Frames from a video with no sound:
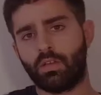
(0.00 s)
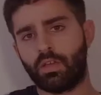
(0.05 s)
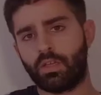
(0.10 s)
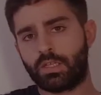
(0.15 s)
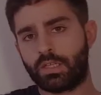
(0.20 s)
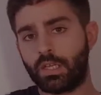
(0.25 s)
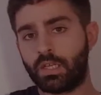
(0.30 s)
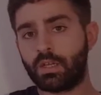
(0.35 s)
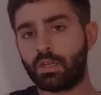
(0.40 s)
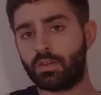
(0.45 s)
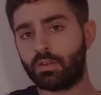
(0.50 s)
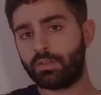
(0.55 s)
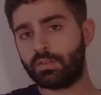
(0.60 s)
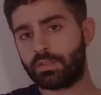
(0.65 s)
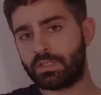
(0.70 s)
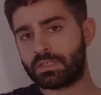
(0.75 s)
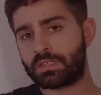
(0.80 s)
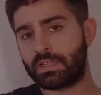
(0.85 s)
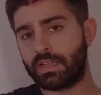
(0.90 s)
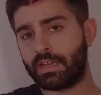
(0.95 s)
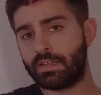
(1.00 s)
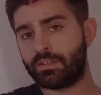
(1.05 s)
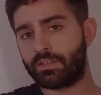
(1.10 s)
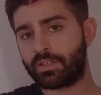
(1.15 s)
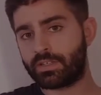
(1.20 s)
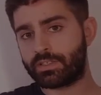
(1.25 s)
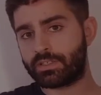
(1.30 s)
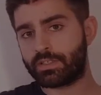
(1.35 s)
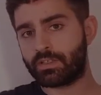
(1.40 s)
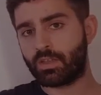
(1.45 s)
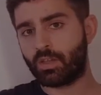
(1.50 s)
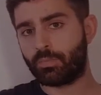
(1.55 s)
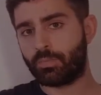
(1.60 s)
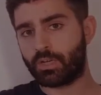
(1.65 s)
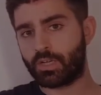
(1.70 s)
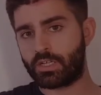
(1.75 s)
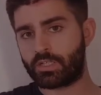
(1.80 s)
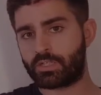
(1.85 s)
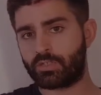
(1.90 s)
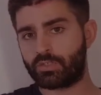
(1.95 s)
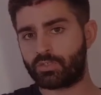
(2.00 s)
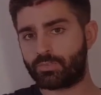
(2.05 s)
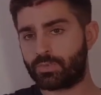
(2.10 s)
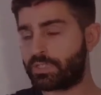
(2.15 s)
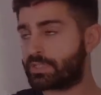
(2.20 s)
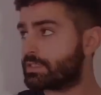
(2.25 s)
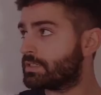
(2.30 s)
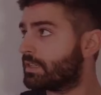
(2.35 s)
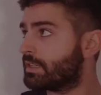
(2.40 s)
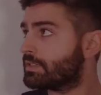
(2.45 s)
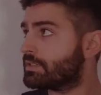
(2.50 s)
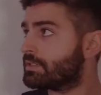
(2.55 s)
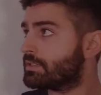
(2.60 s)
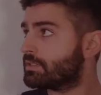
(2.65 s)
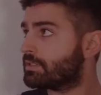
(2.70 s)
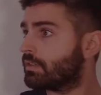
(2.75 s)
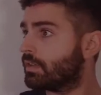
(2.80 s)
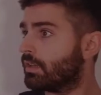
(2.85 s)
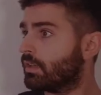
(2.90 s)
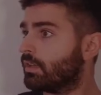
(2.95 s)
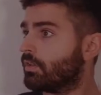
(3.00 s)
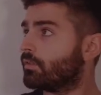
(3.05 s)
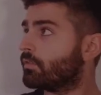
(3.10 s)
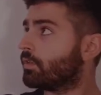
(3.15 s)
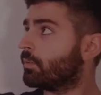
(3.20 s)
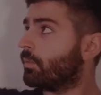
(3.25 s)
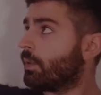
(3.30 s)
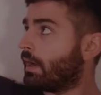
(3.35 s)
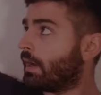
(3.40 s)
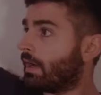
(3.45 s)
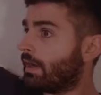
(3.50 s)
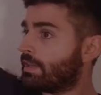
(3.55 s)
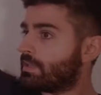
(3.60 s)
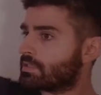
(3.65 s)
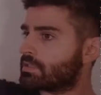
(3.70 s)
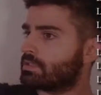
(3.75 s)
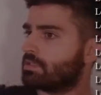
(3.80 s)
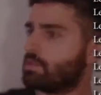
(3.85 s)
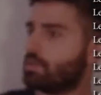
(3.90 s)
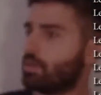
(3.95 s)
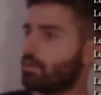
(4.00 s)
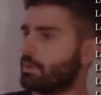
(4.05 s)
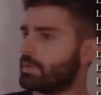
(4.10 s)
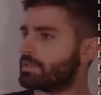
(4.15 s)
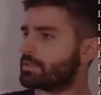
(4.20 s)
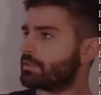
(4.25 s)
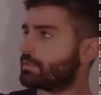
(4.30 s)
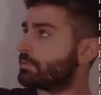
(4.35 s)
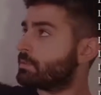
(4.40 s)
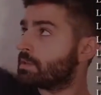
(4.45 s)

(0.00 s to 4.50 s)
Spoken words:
Here in this slide you can see the operations precedence from highest to lowest.